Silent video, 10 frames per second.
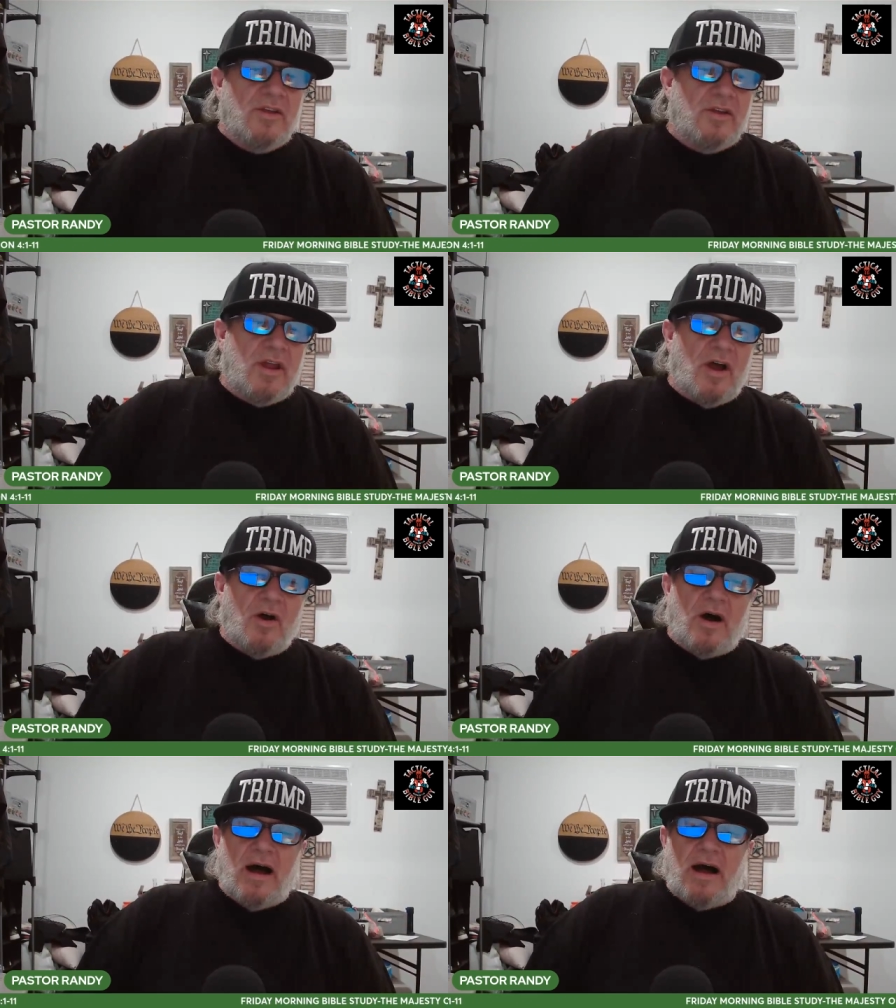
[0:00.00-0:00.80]
You
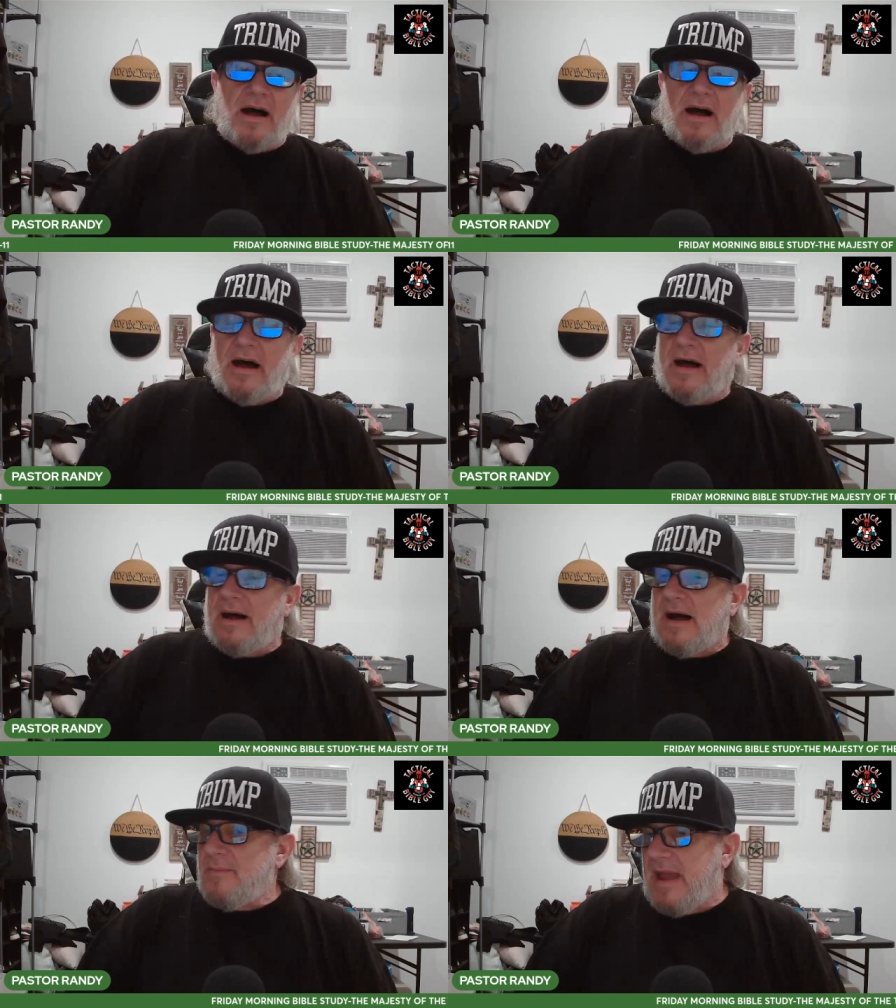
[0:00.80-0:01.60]
know, uh,
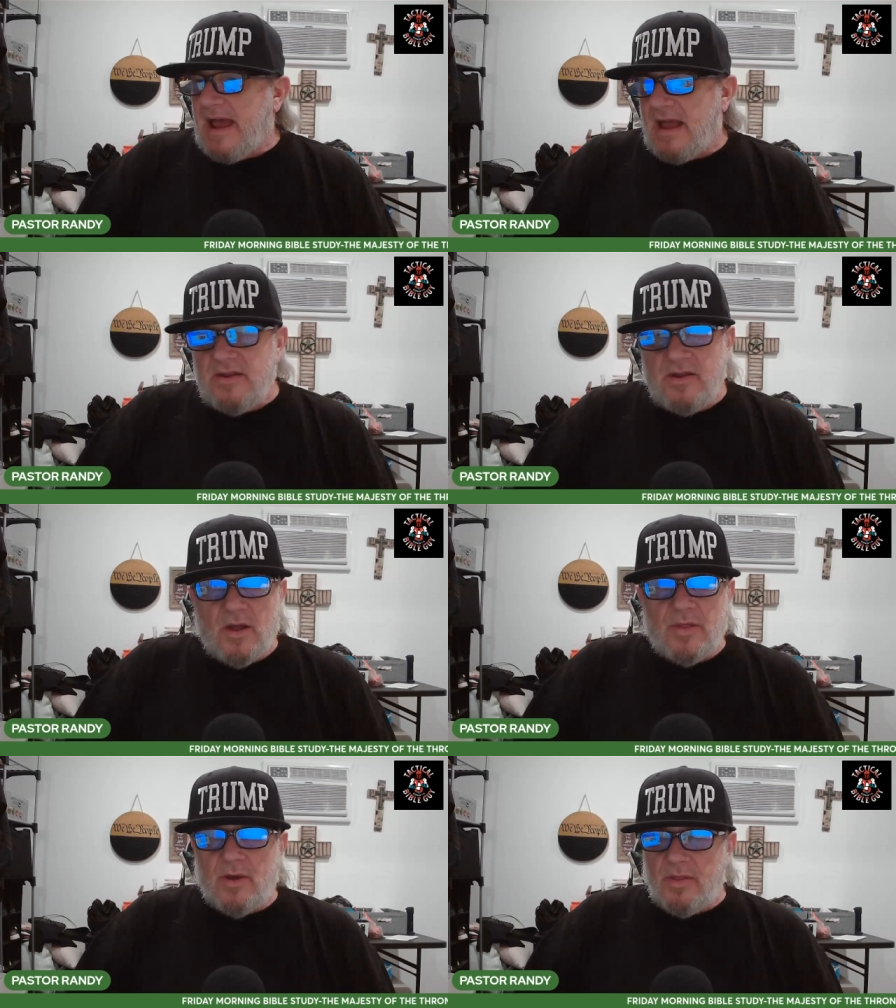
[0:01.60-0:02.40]
uh, man, you
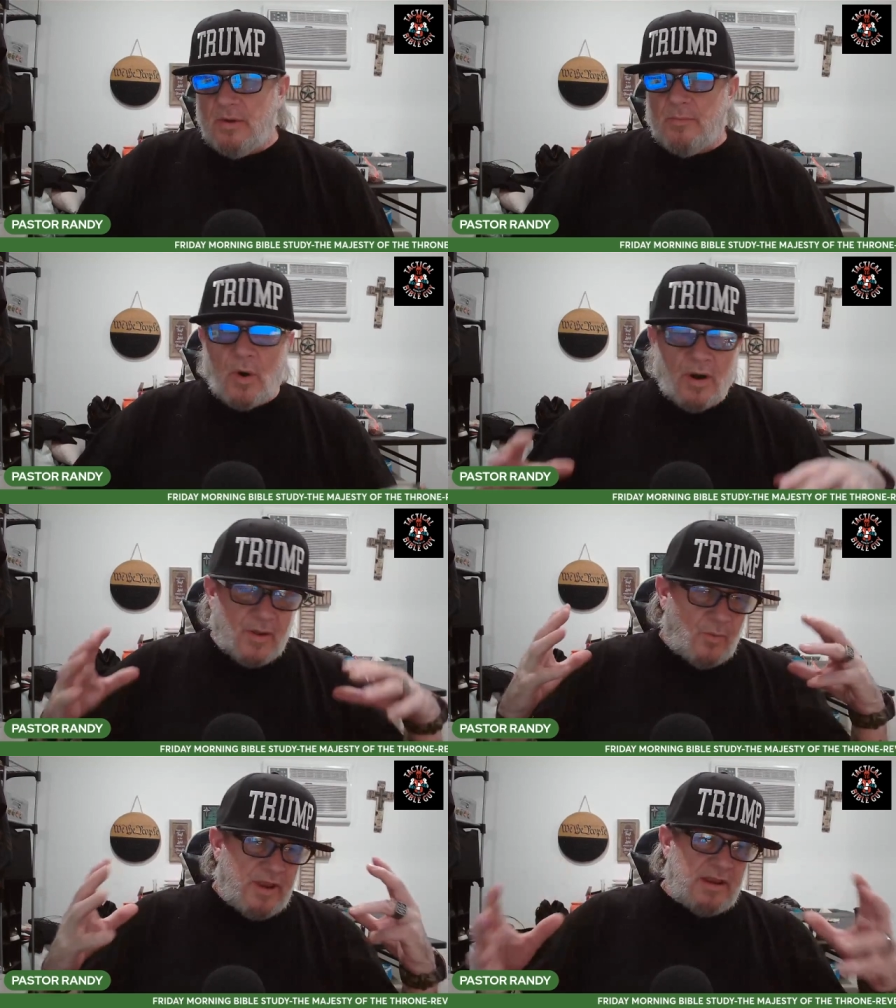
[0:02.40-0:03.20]
know, the, the more
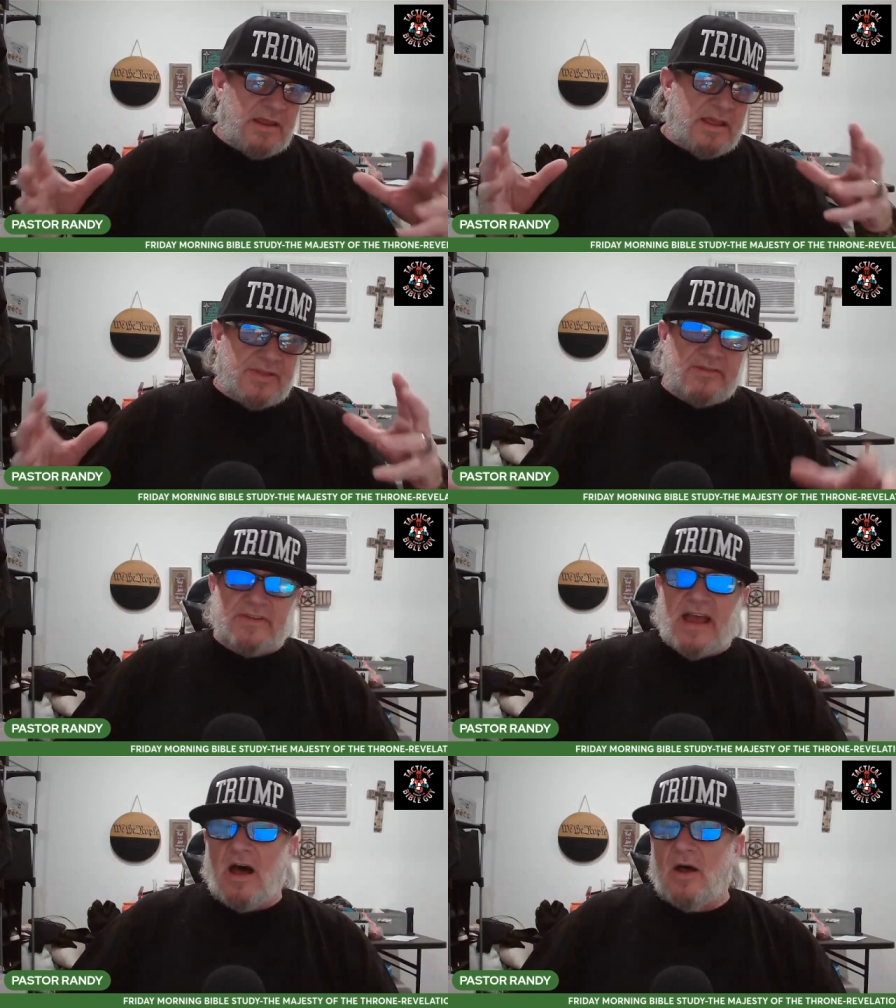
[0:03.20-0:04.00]
that we can get these
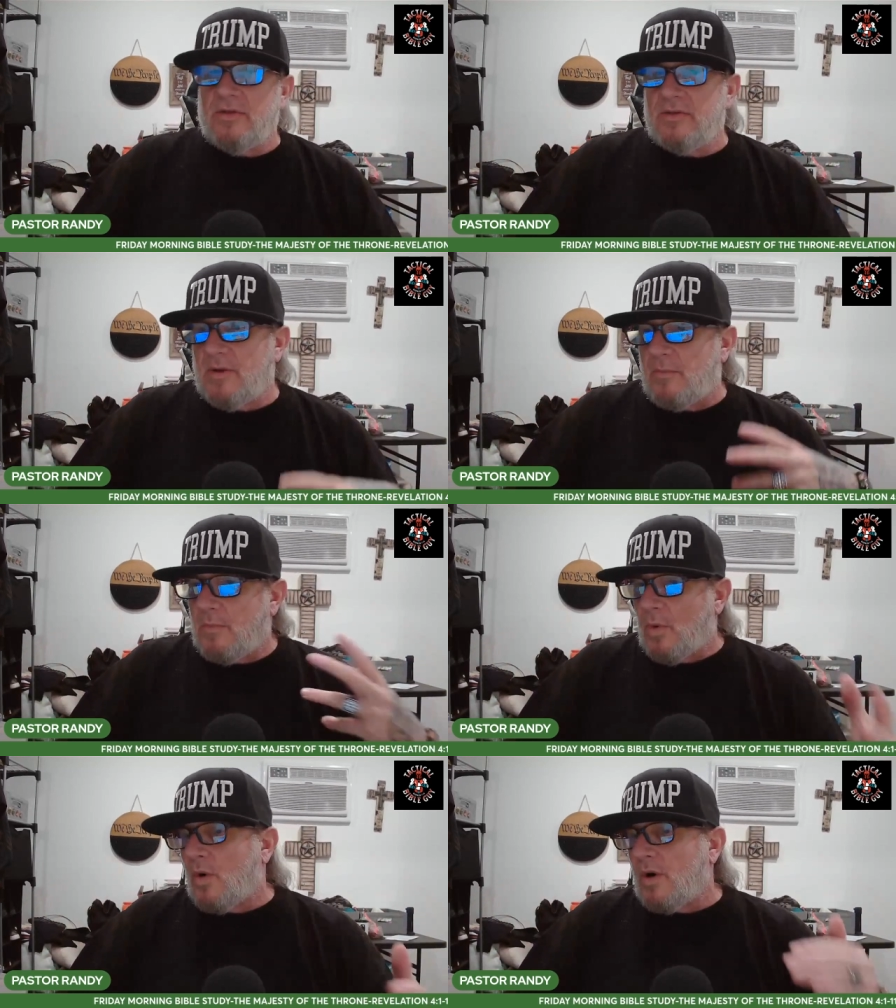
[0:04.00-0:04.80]
out, the
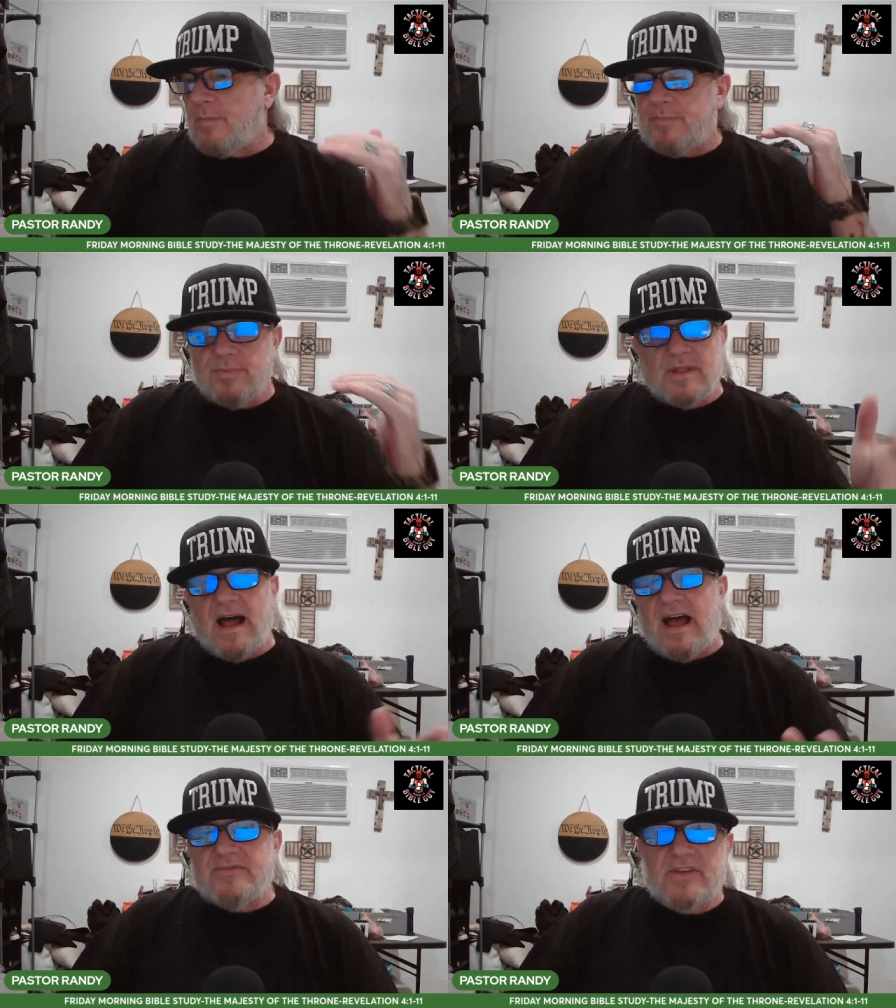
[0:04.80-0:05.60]
more
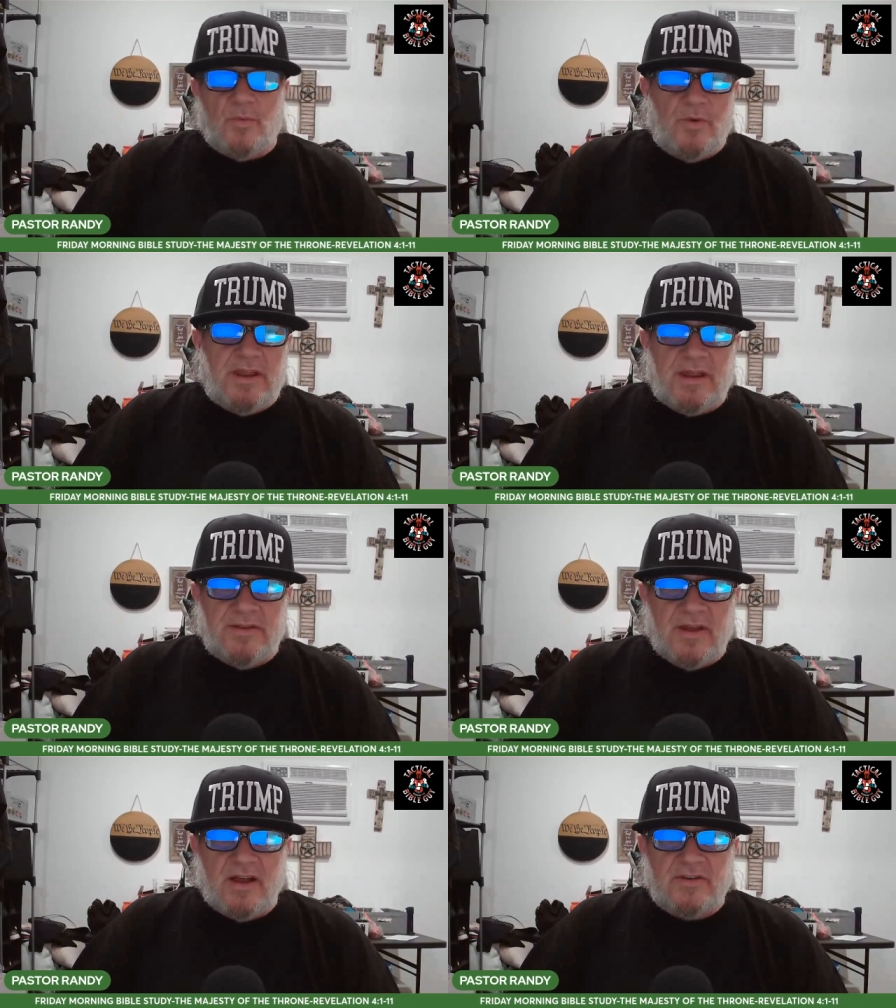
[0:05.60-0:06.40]
lives that we can
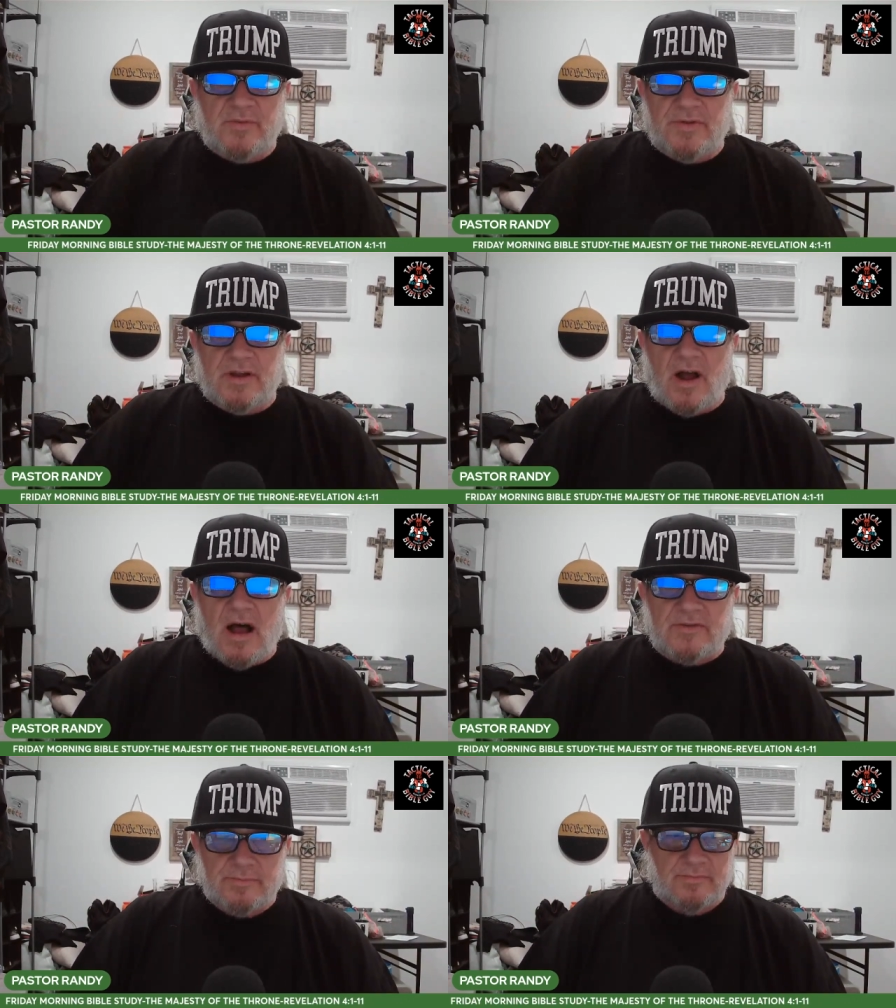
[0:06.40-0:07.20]
touch with the
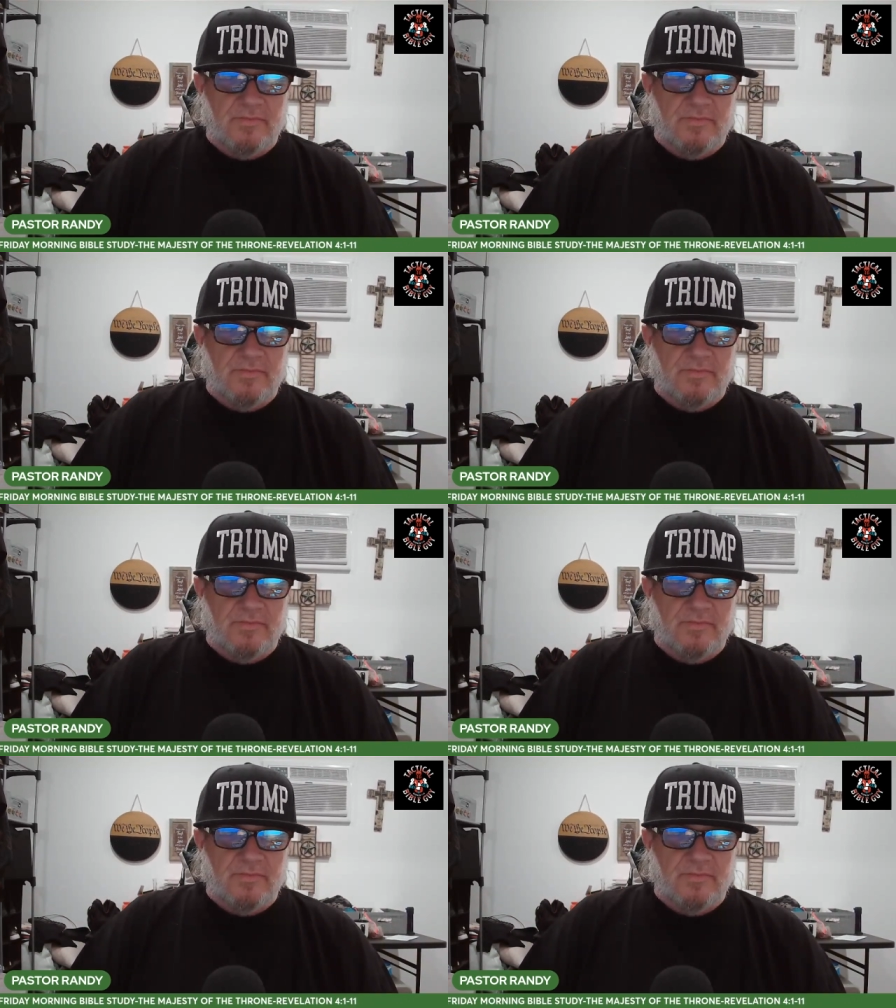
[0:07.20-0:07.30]
gospel,